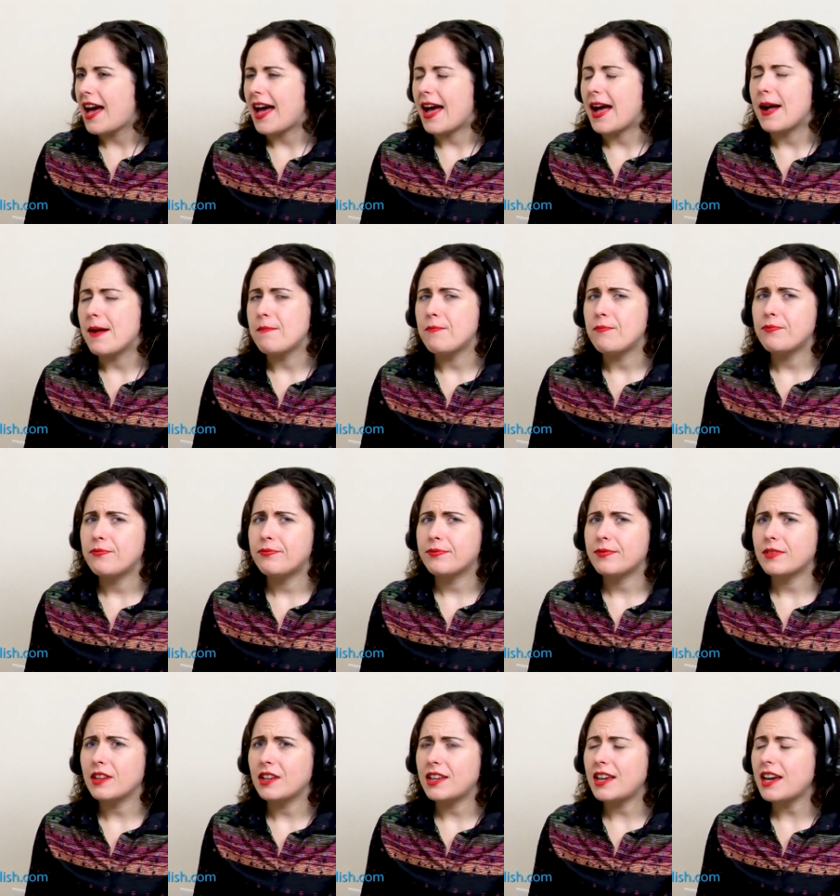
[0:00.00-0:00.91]

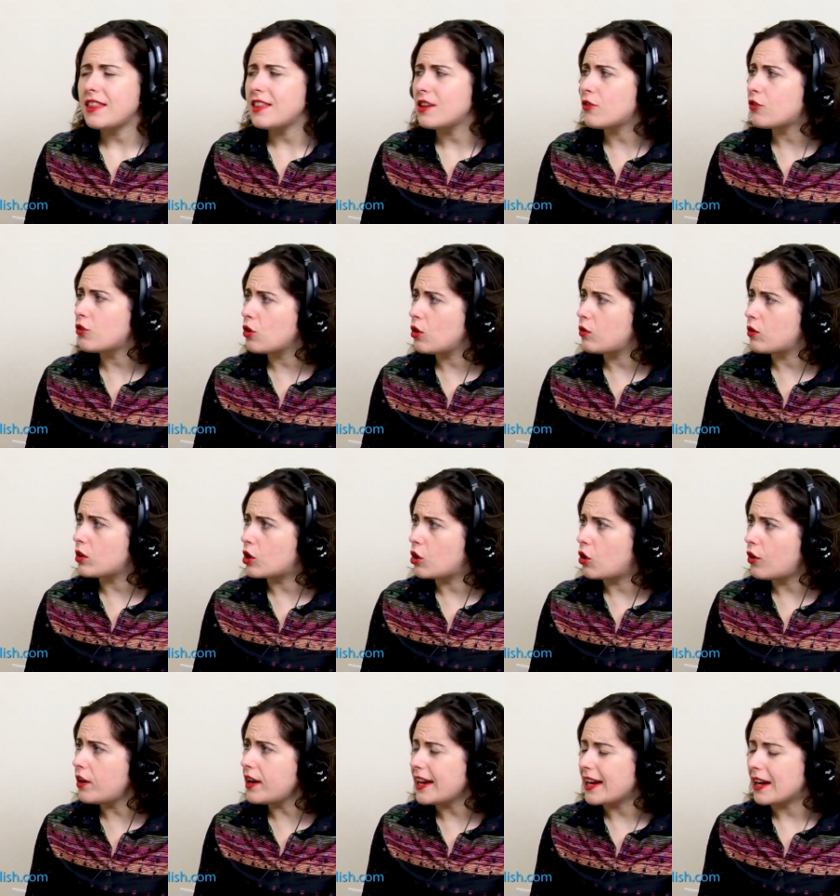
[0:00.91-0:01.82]
the overall
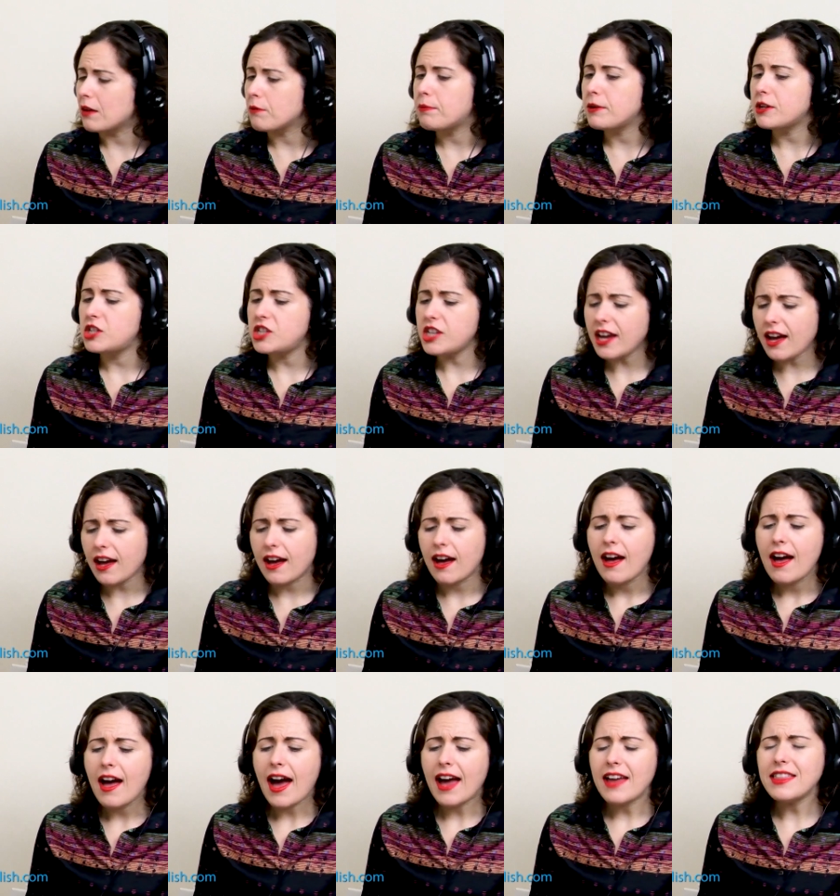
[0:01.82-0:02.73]
recording. But
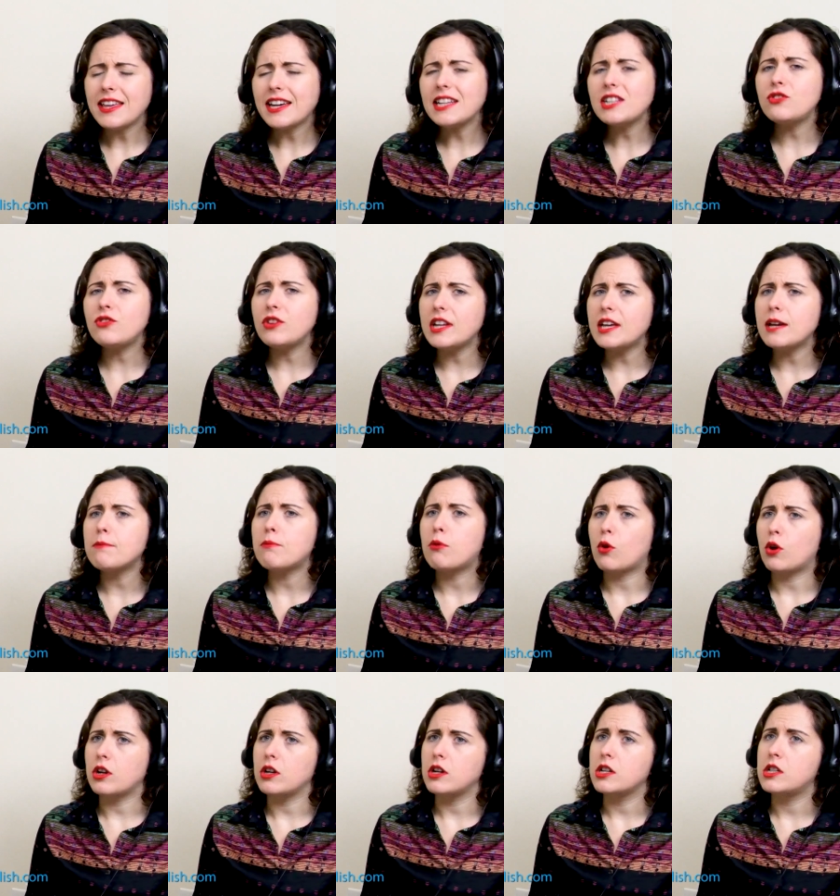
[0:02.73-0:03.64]
yeah, I think it's really
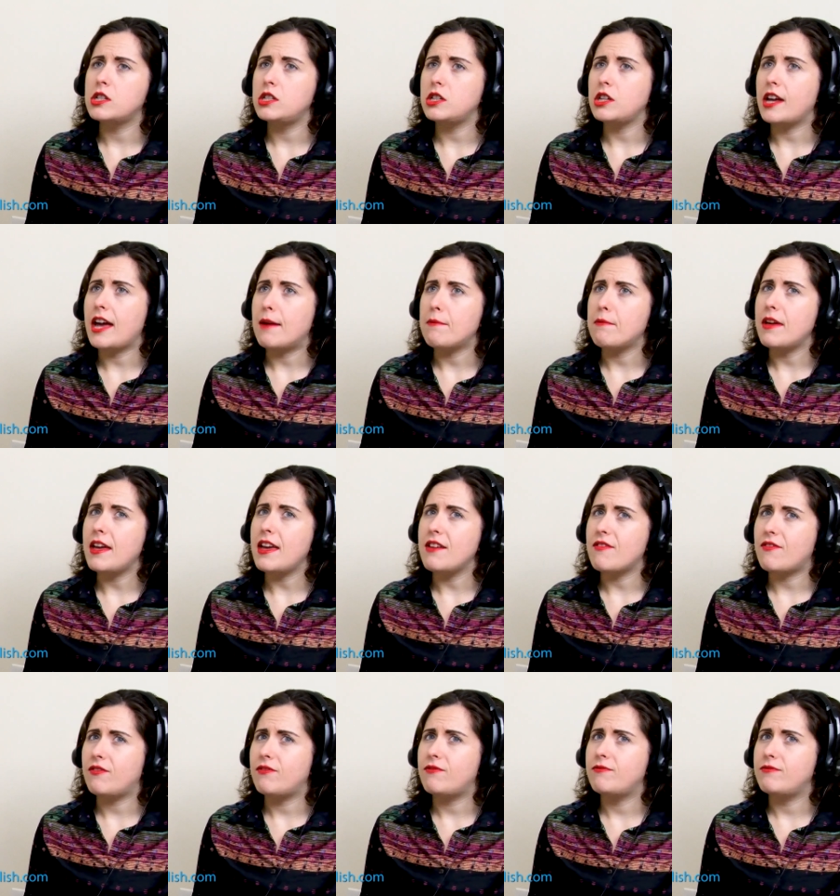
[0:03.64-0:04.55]
important.
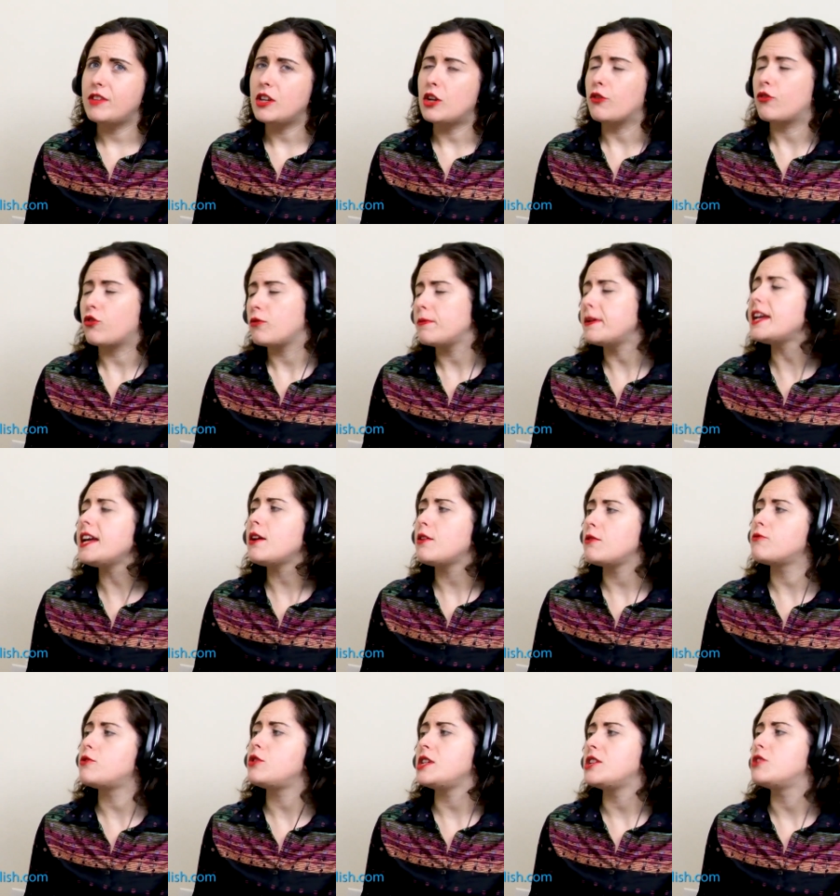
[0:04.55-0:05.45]
For me,
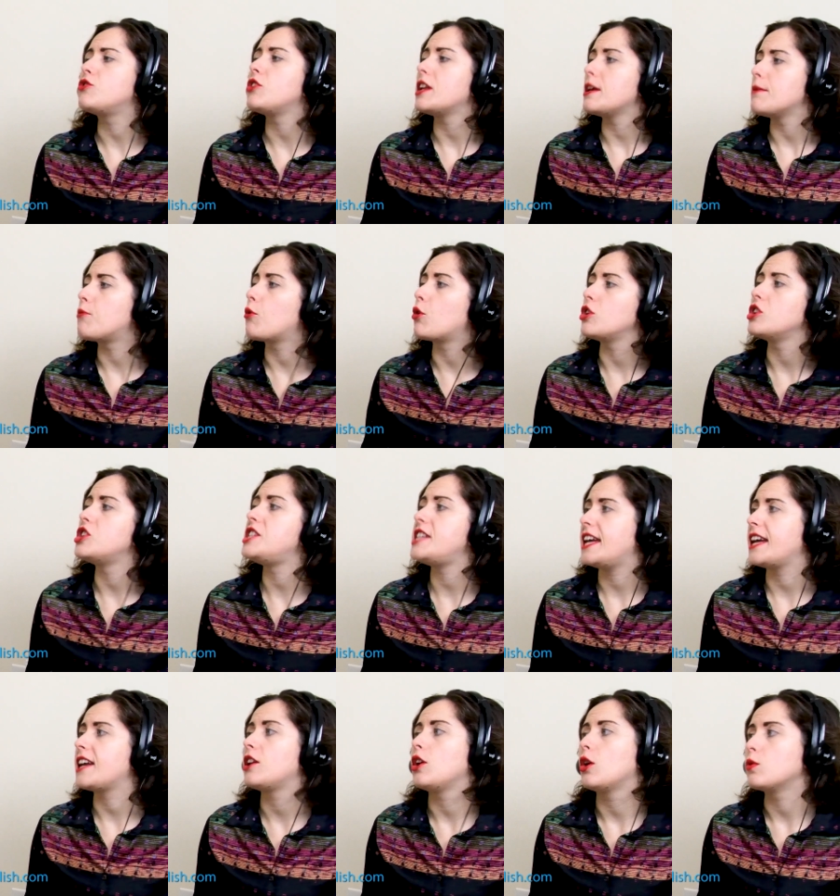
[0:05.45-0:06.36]
it's really important to
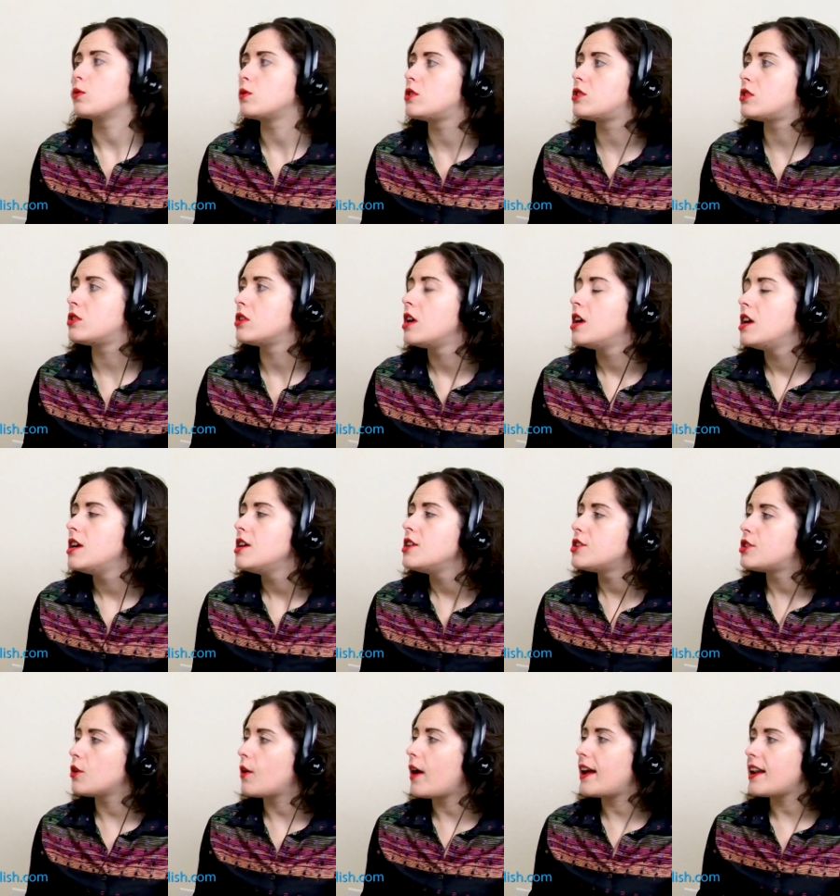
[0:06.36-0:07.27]
take notes.
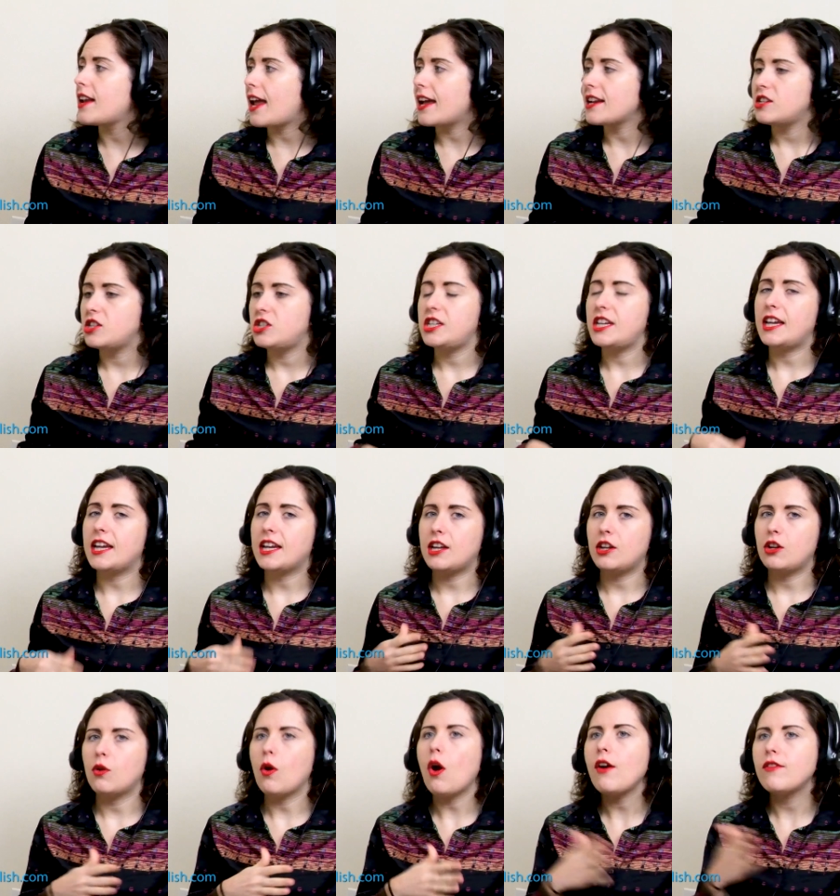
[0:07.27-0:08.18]
So I'd like to
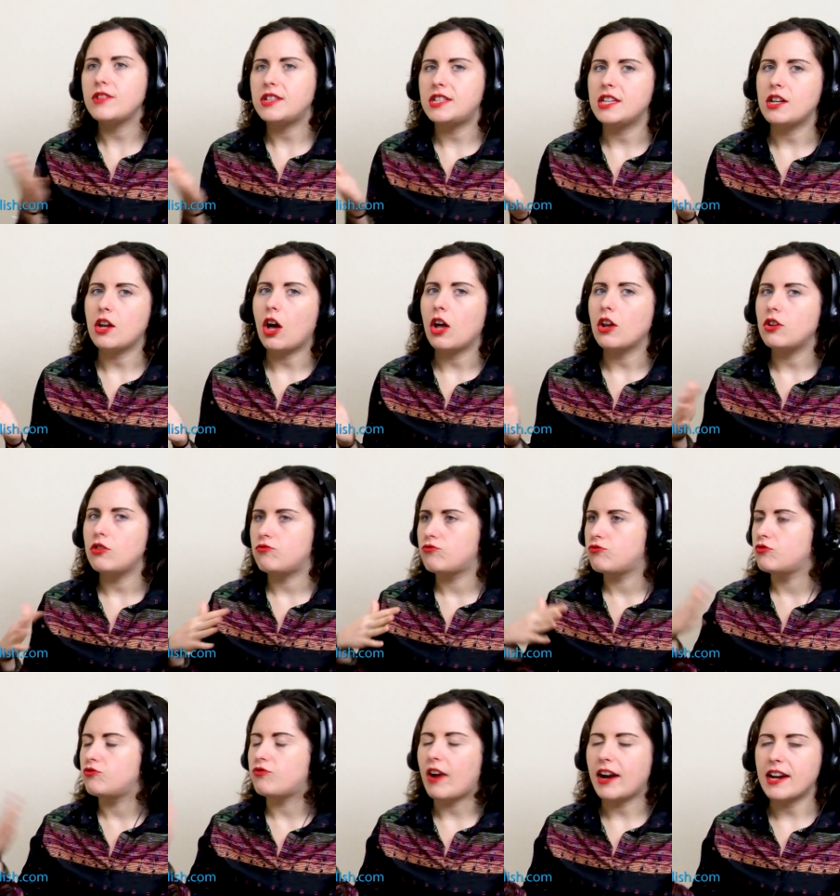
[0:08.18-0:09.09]
take, obviously not
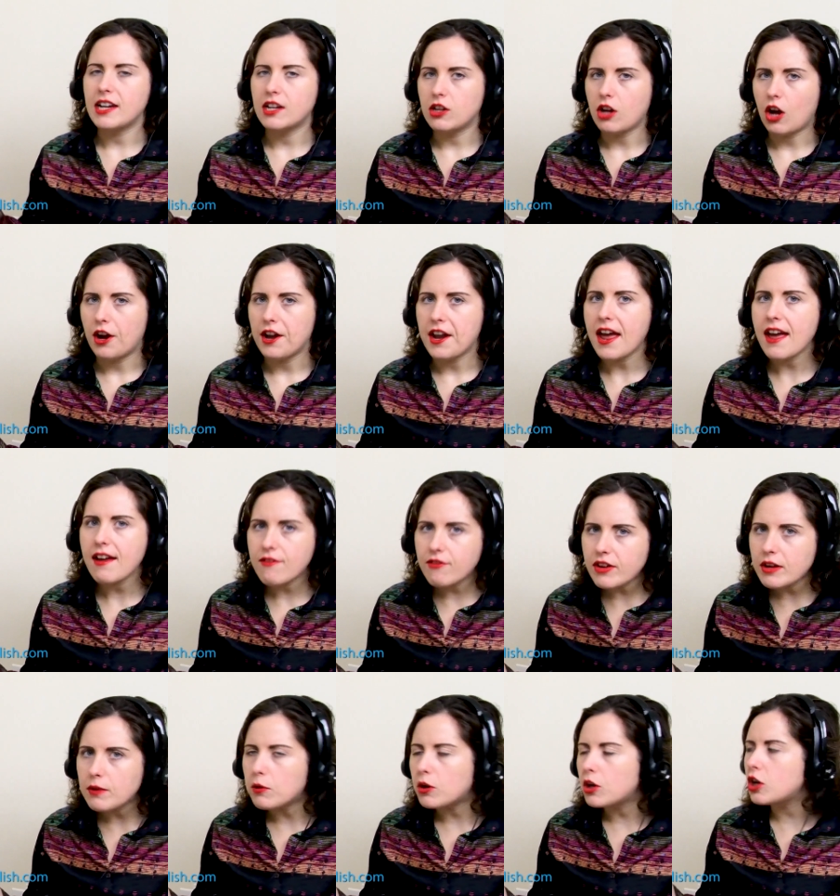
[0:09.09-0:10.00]
writing down
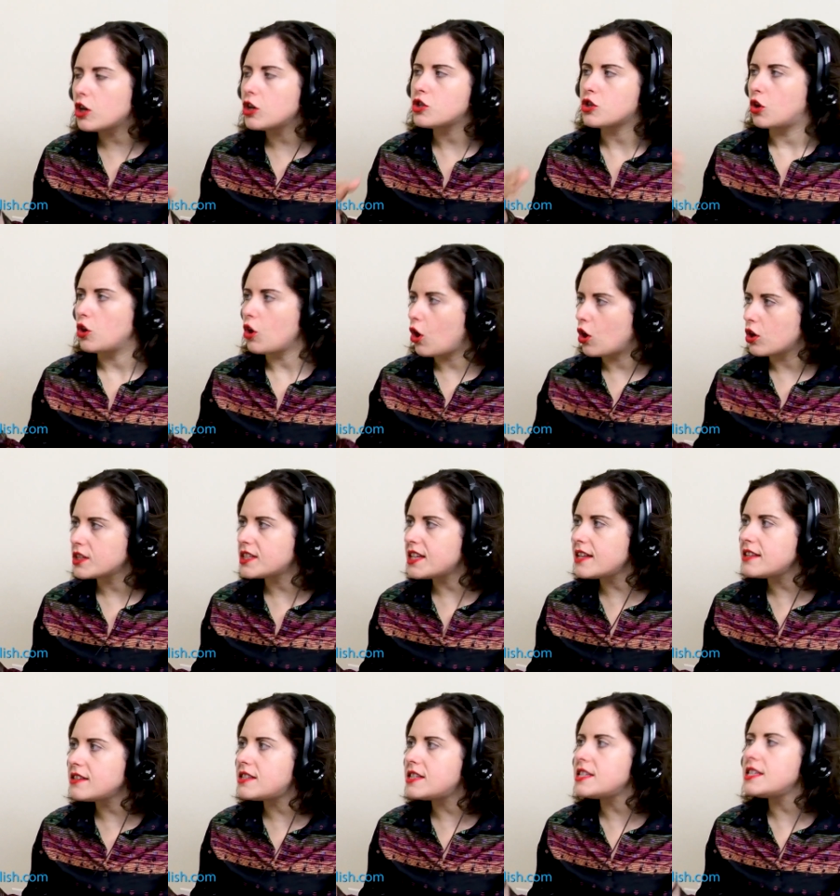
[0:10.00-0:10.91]
every word or long
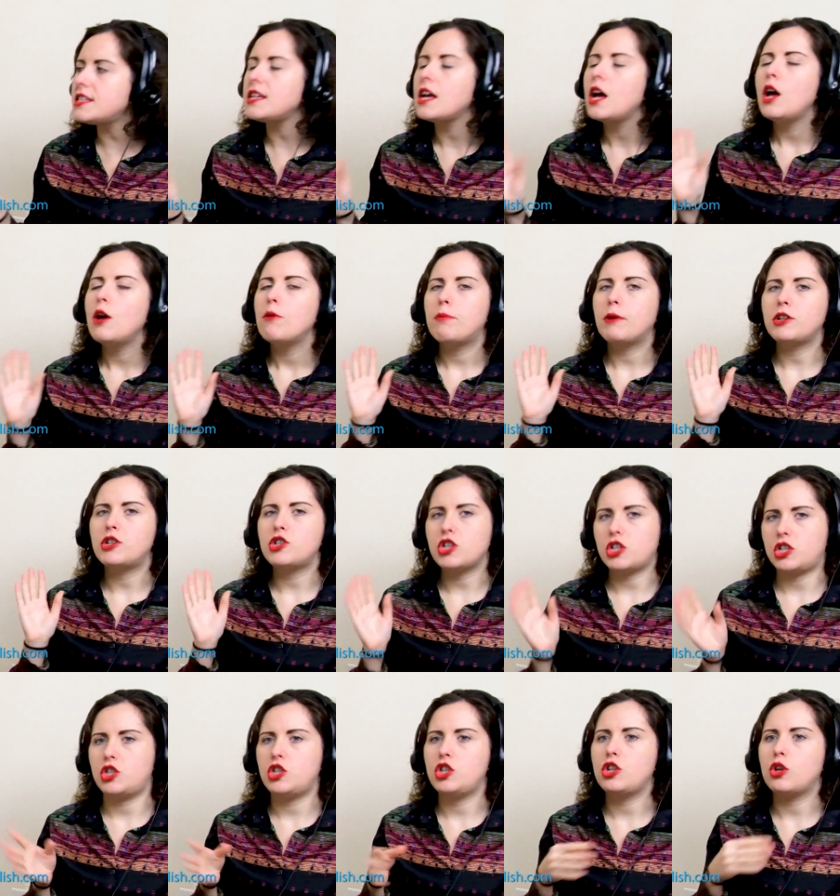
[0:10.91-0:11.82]
sentences, but
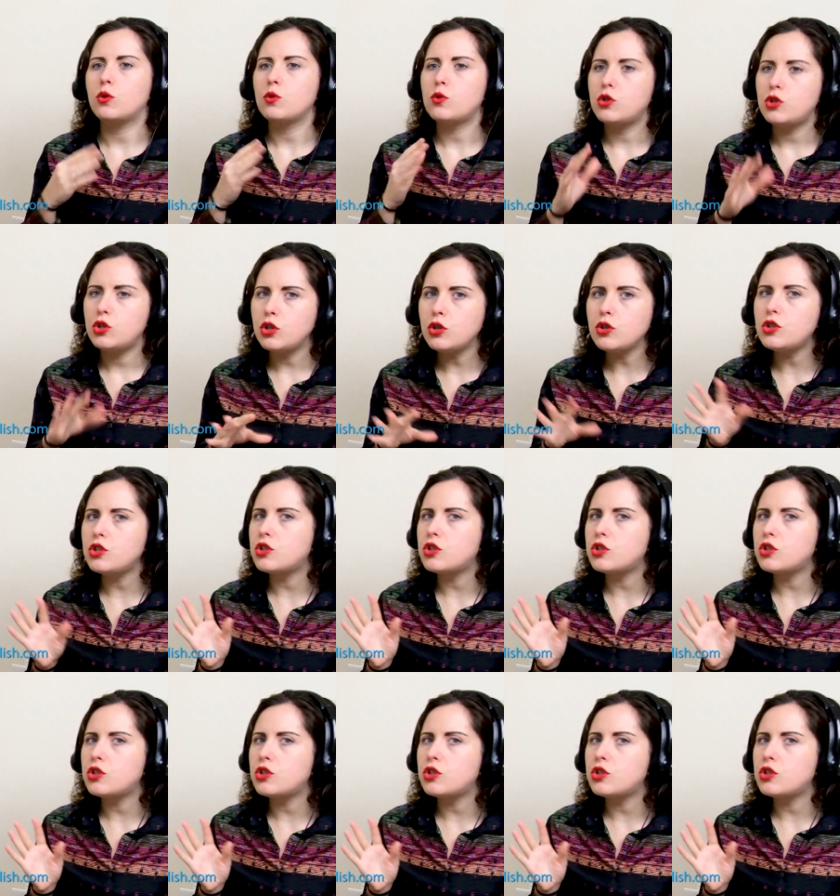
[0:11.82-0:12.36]
just, 2 to